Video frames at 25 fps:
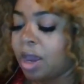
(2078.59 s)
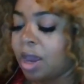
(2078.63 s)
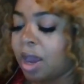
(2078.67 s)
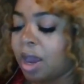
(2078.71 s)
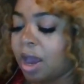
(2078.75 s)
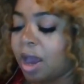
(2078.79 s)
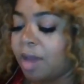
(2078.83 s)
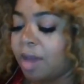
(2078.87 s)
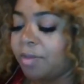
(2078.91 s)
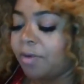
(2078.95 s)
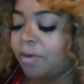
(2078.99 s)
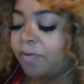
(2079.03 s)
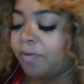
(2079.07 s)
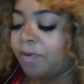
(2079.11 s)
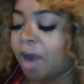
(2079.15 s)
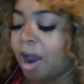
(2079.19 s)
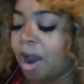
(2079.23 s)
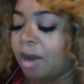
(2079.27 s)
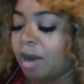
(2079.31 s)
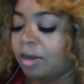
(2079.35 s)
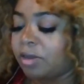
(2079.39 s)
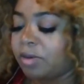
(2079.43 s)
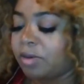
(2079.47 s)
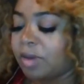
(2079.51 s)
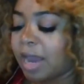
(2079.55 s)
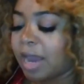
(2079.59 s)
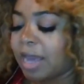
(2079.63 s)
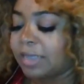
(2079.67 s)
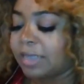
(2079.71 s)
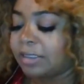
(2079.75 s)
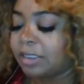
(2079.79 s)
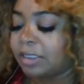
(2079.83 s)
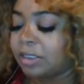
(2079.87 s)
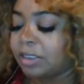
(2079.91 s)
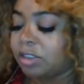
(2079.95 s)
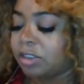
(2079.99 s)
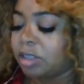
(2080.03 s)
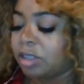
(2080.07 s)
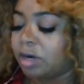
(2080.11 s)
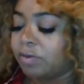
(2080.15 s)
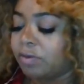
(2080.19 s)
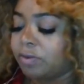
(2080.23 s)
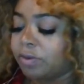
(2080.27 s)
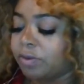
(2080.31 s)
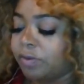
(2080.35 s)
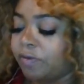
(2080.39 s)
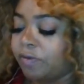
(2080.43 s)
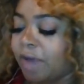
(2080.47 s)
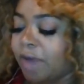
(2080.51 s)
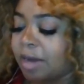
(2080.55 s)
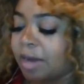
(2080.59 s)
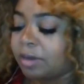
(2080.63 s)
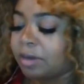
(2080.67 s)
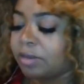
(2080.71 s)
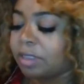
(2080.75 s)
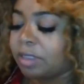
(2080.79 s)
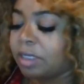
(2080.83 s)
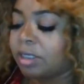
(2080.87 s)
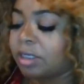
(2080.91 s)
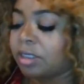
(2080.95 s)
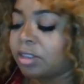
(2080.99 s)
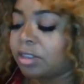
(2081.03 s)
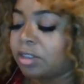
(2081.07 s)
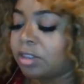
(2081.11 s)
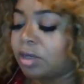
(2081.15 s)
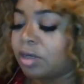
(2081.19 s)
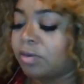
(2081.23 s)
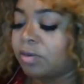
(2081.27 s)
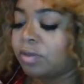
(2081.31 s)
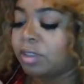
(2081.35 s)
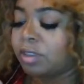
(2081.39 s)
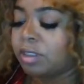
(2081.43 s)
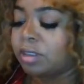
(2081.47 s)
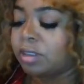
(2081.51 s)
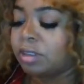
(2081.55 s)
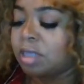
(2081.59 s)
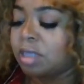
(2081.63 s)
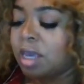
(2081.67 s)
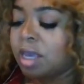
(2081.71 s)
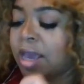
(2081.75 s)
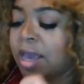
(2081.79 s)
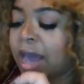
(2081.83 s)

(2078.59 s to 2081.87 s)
And for all of you guys that are service providers and consultants,